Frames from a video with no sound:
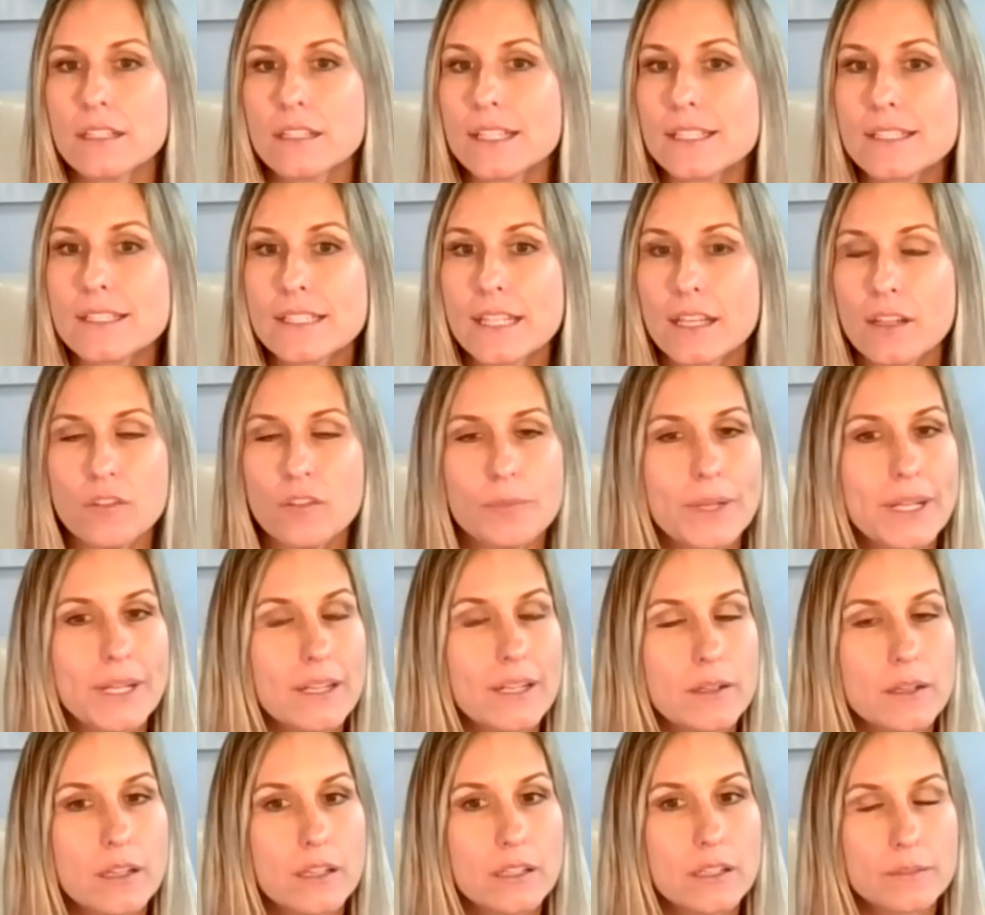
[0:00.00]
Let's say you've been
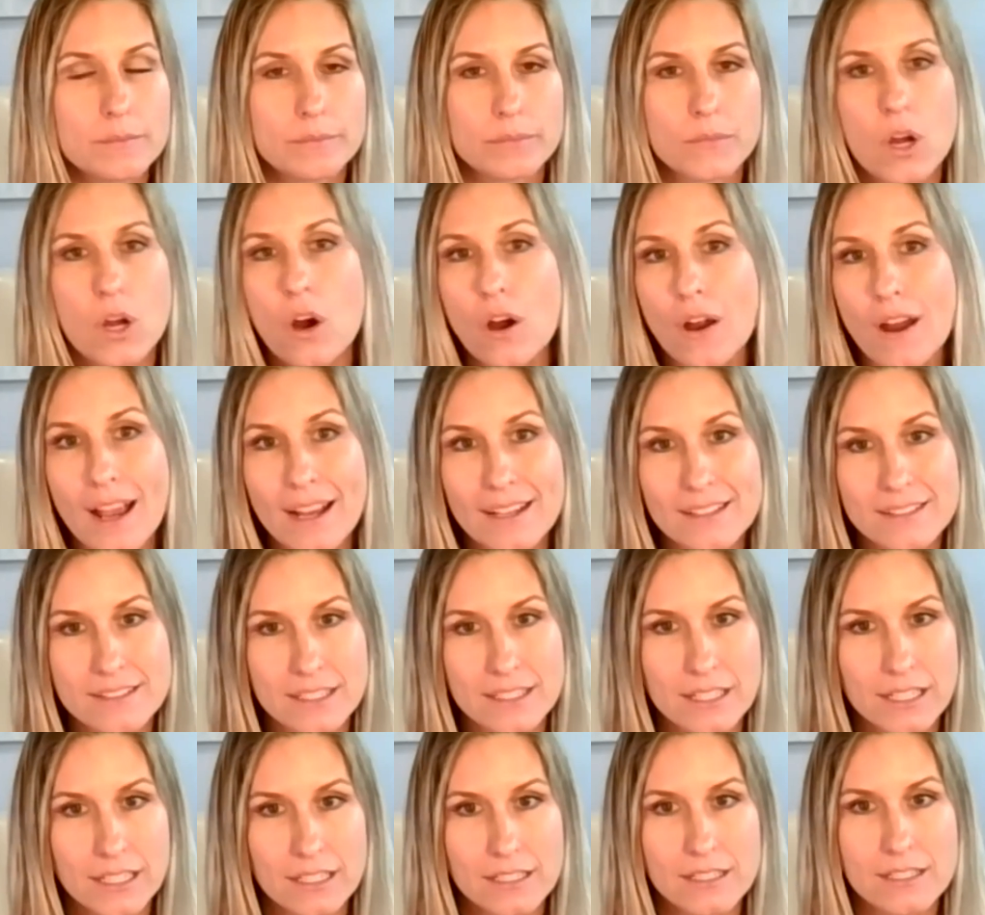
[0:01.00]
in a car
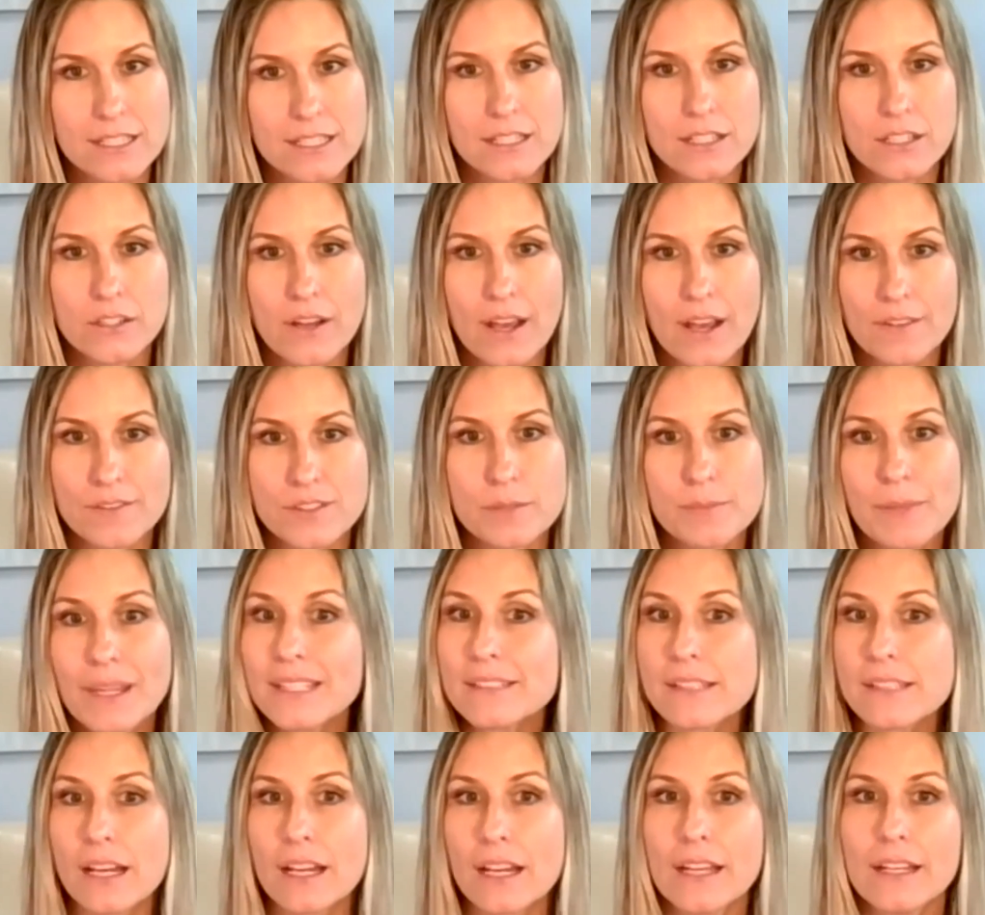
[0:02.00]
accident and you have some
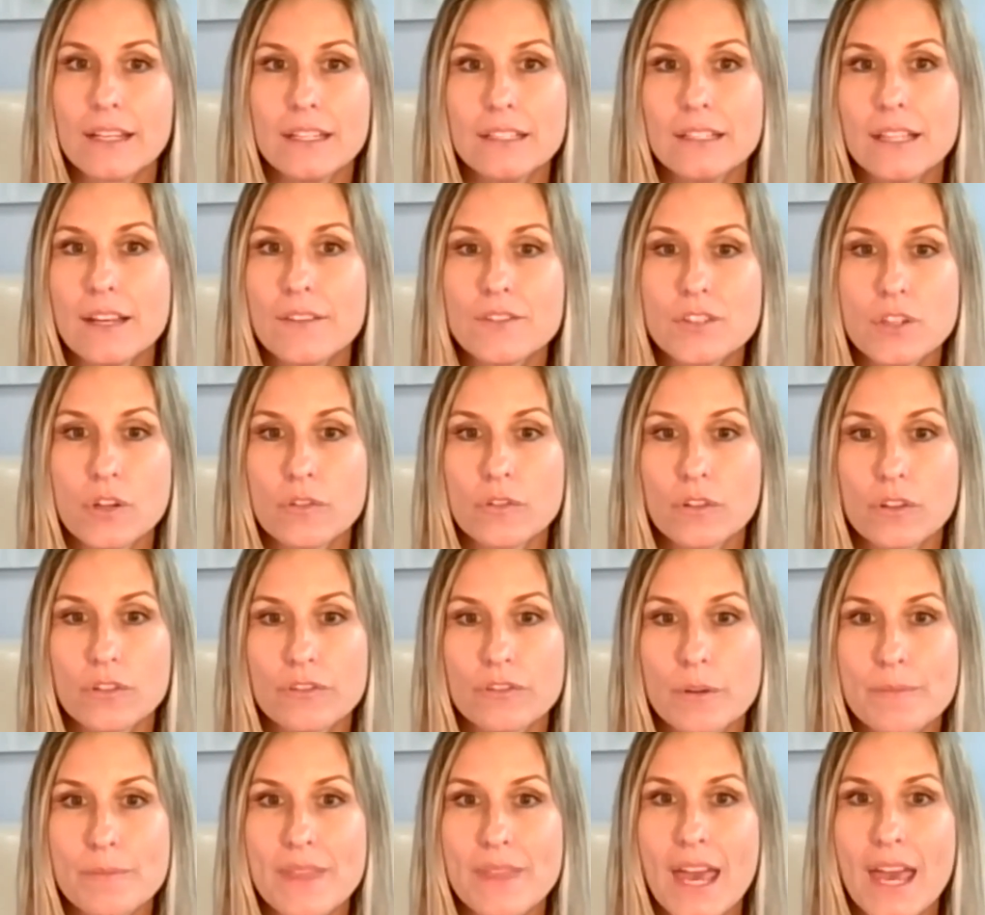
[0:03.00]
anxiety left over
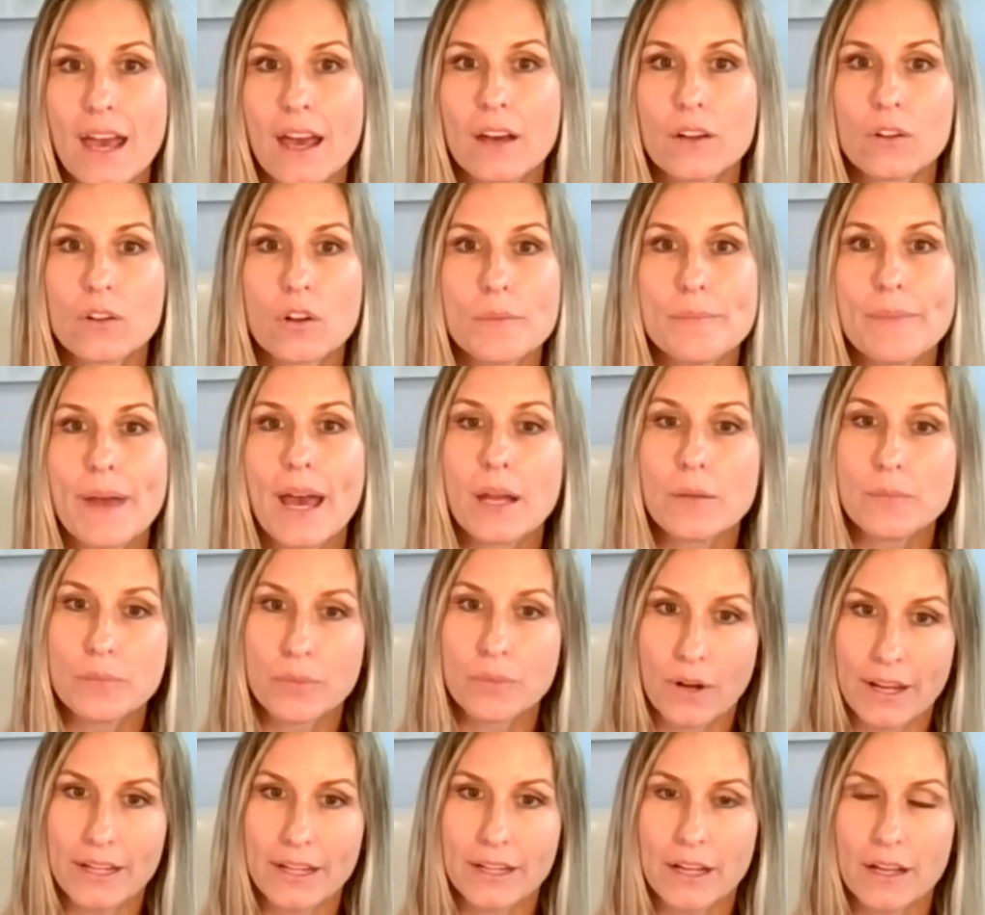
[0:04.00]
from that, or a bad
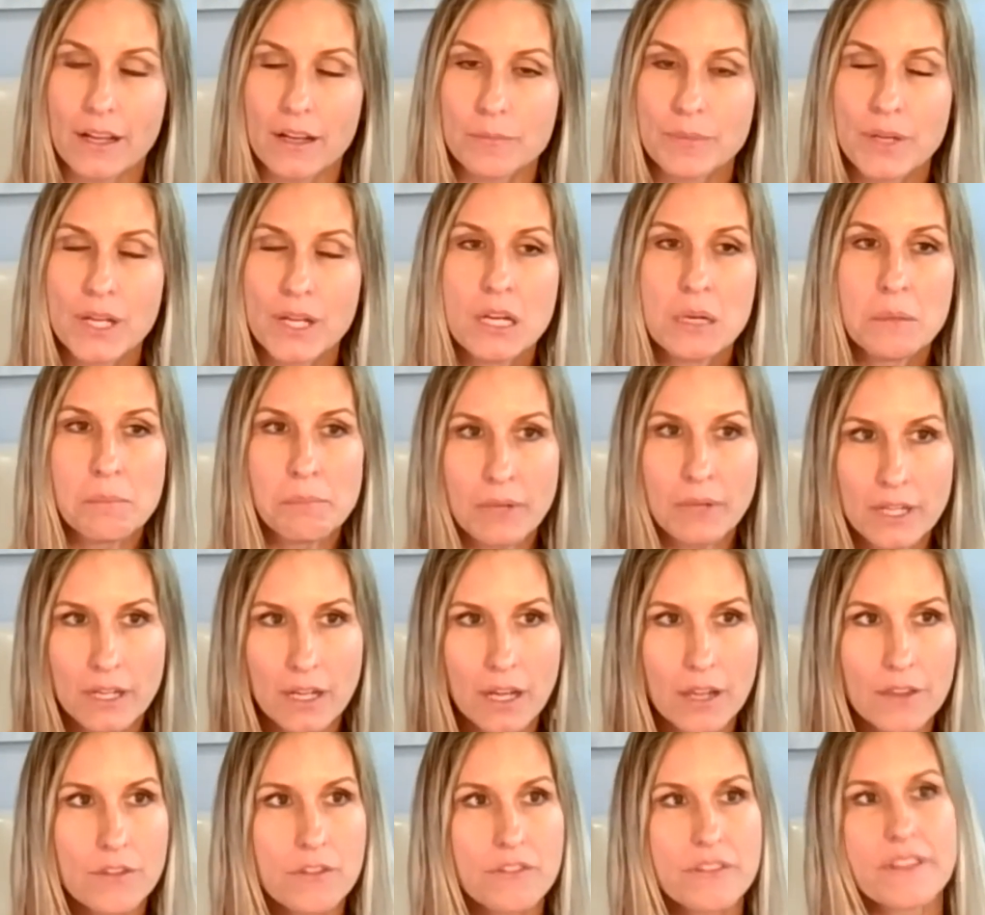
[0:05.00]
breakup, but
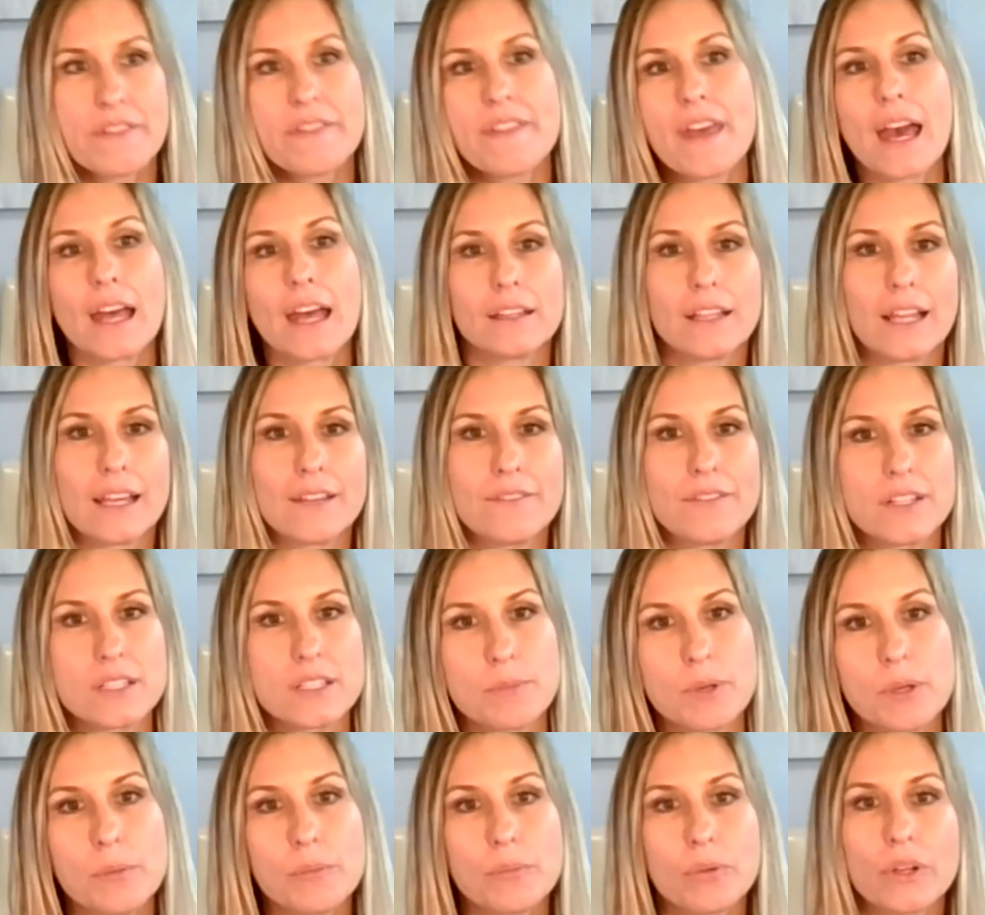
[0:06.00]
other than that, life
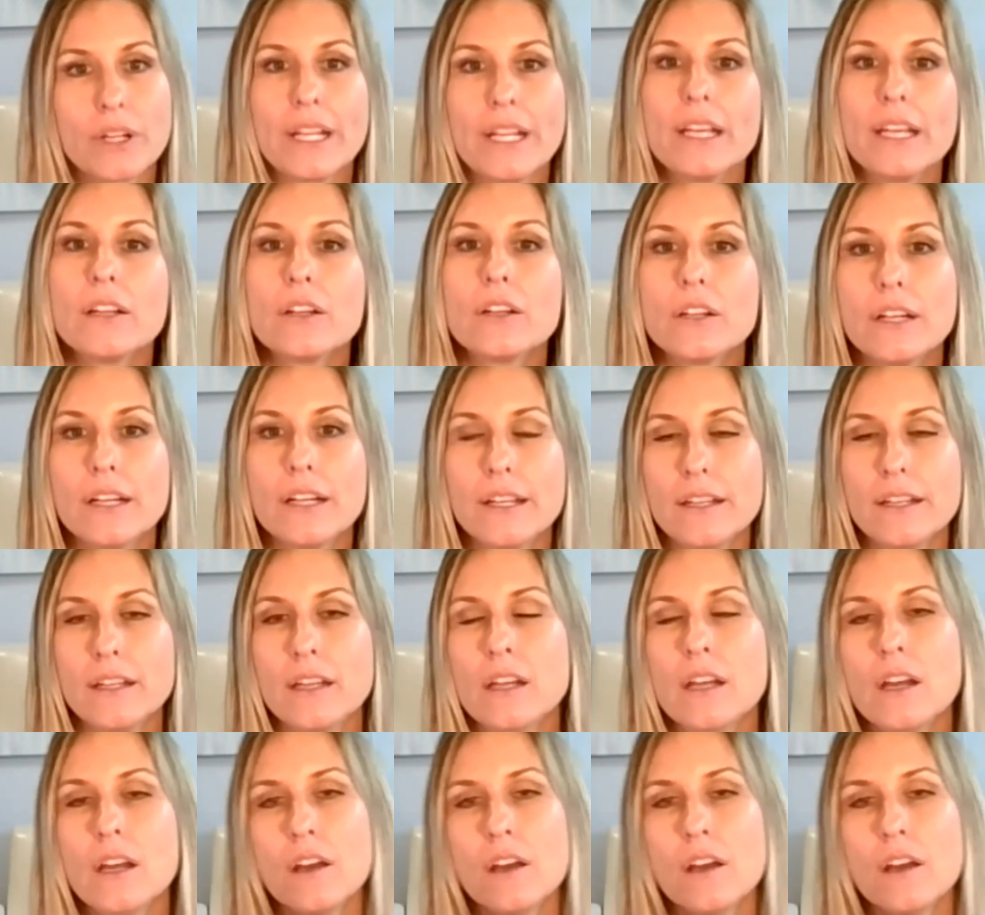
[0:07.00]
has been pretty good.